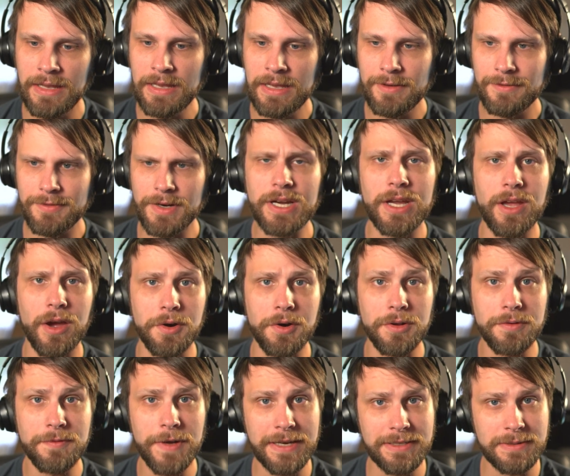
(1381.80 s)
very
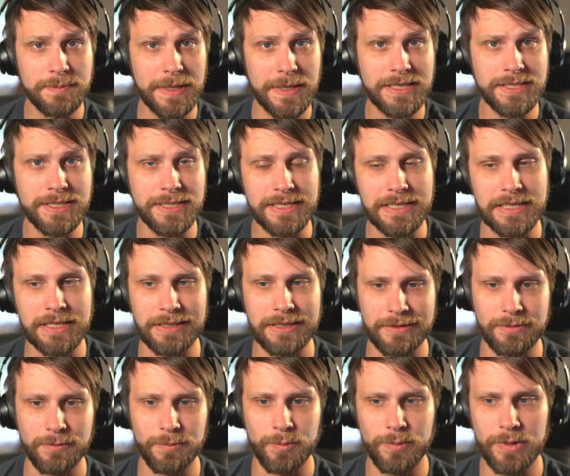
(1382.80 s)
artifact based
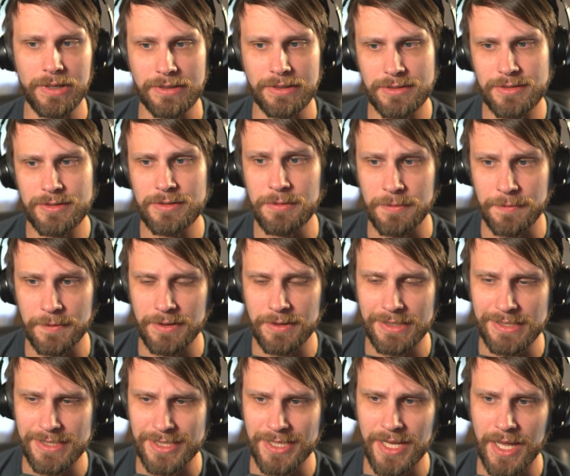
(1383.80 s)
and what
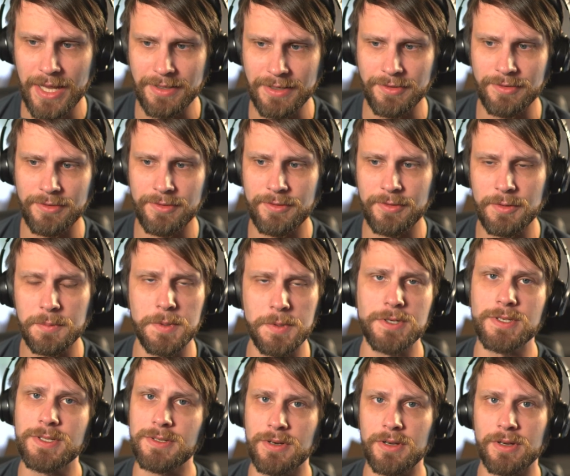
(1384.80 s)
truthfully is not a super
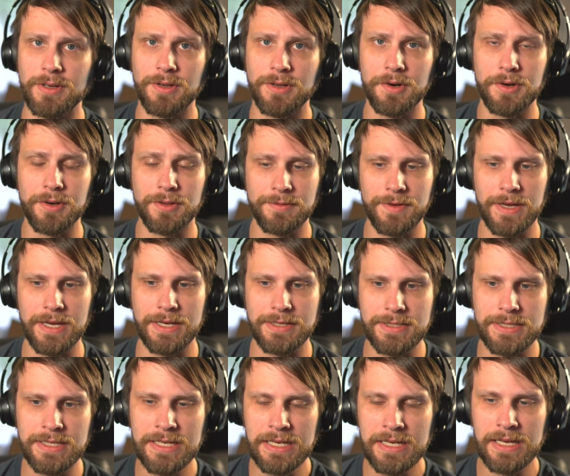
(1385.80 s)
strong
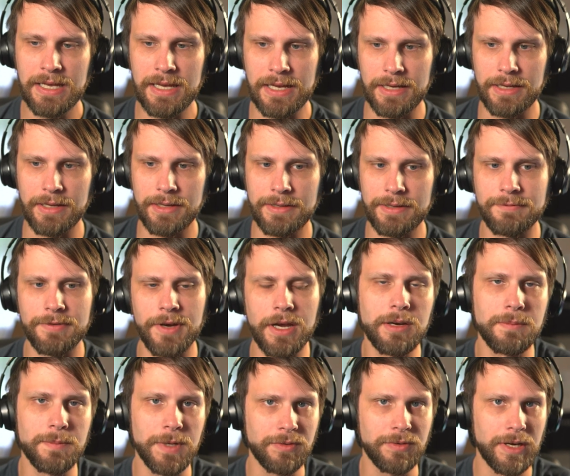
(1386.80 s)
artifact uh,
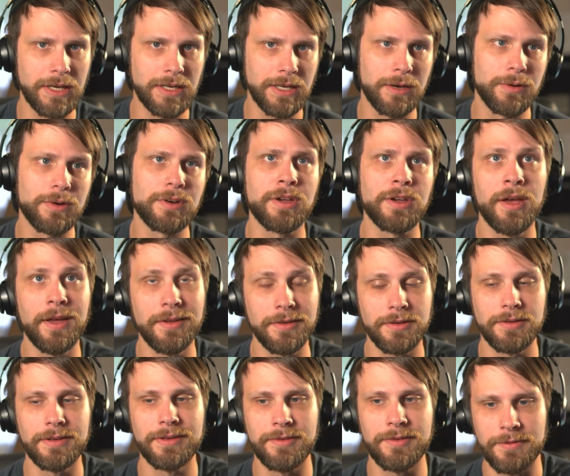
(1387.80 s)
environment right now, or
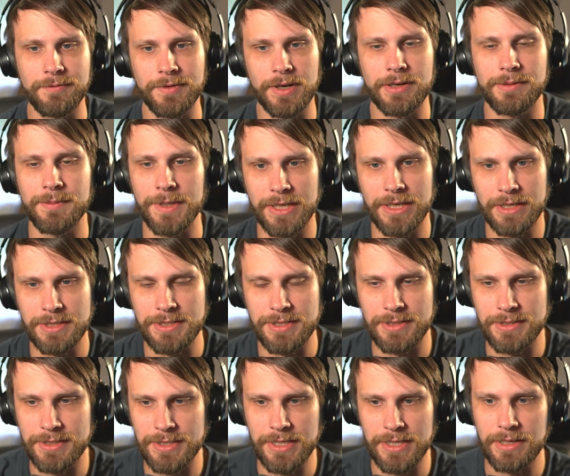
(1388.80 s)
colorless environment, I
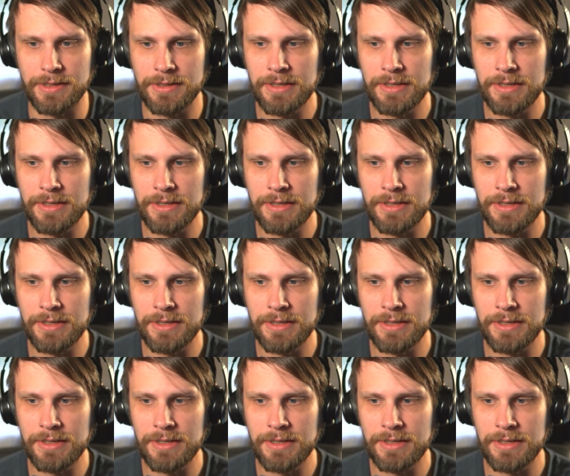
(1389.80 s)
should say.